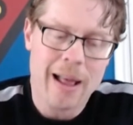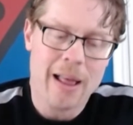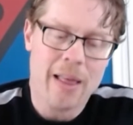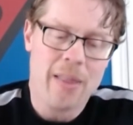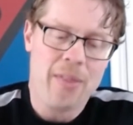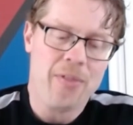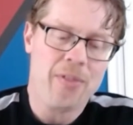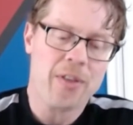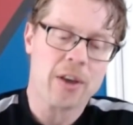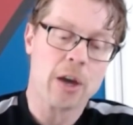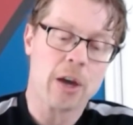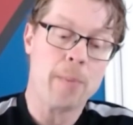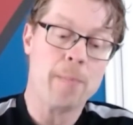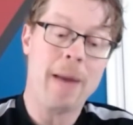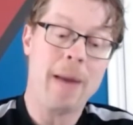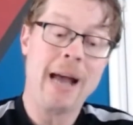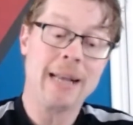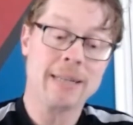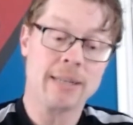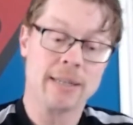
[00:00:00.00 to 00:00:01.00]
The
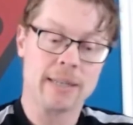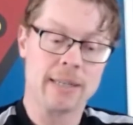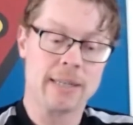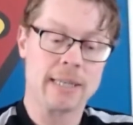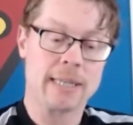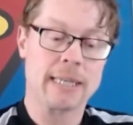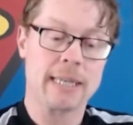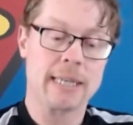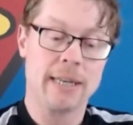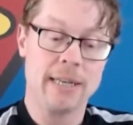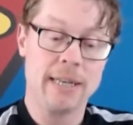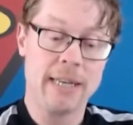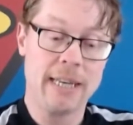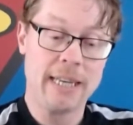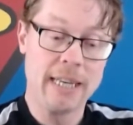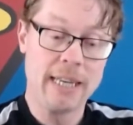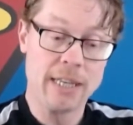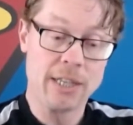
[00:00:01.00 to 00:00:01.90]
commands need